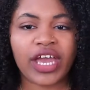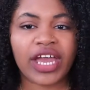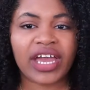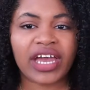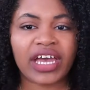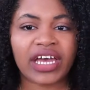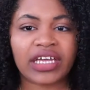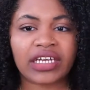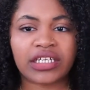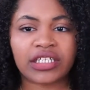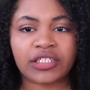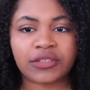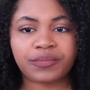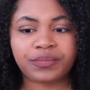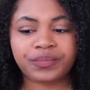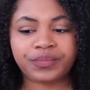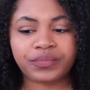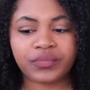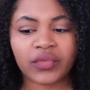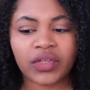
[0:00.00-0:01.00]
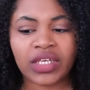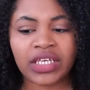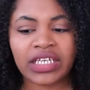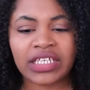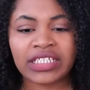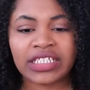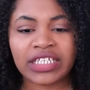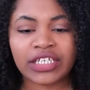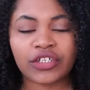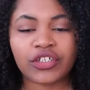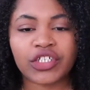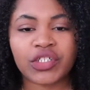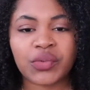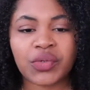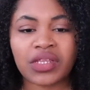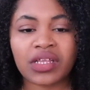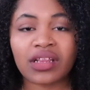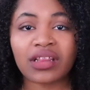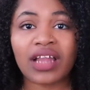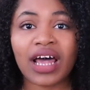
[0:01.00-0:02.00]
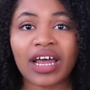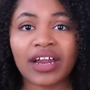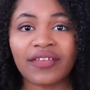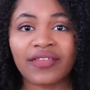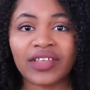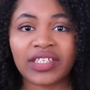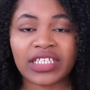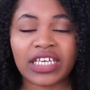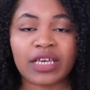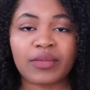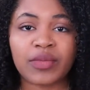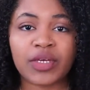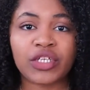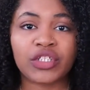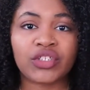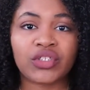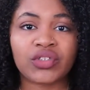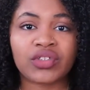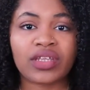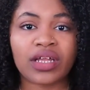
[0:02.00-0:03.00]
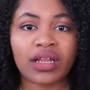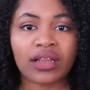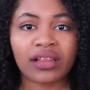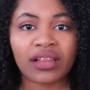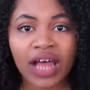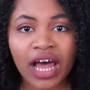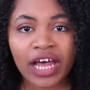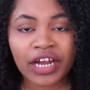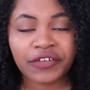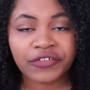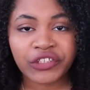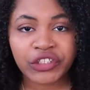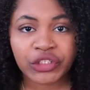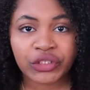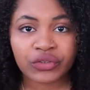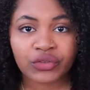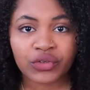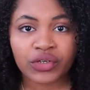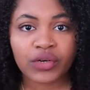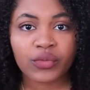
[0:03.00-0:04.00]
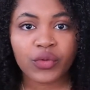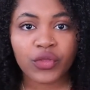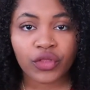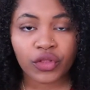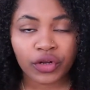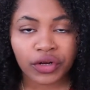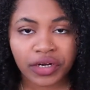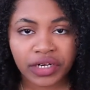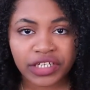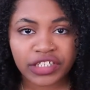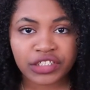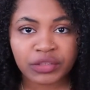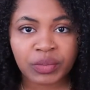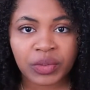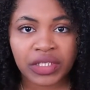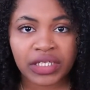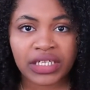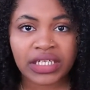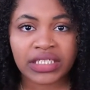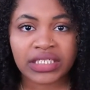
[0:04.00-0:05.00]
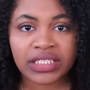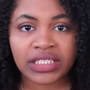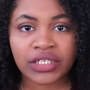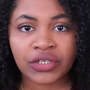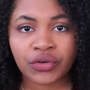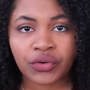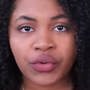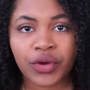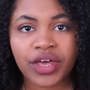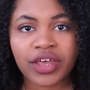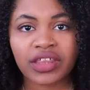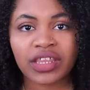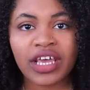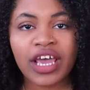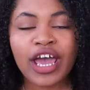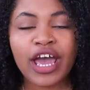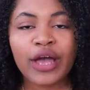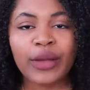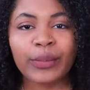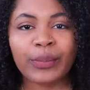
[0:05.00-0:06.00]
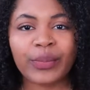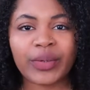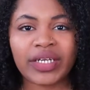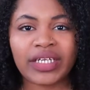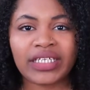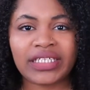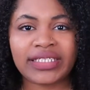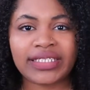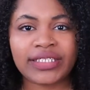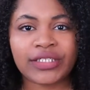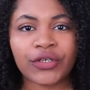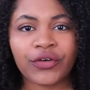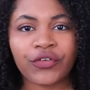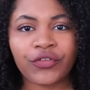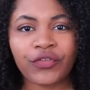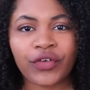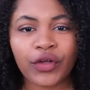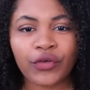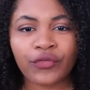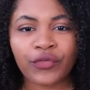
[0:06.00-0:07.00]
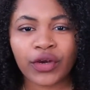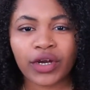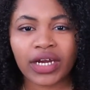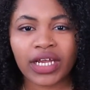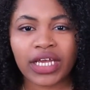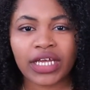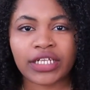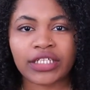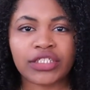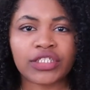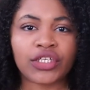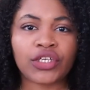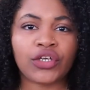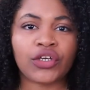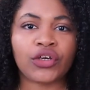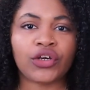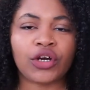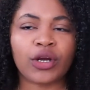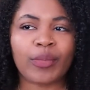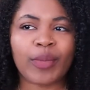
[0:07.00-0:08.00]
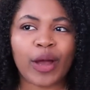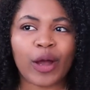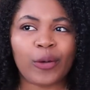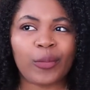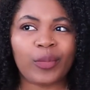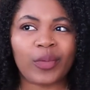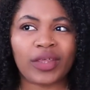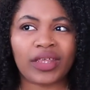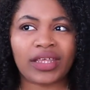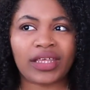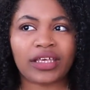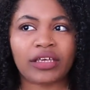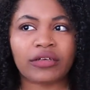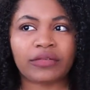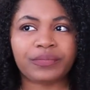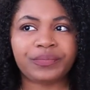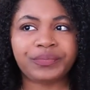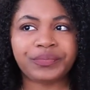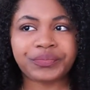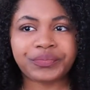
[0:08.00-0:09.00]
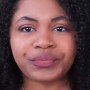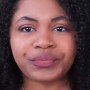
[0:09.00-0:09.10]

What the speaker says: And he deals with a lot of the same issues that a lot of children with learning disabilities deal with, but he still felt very insecure about being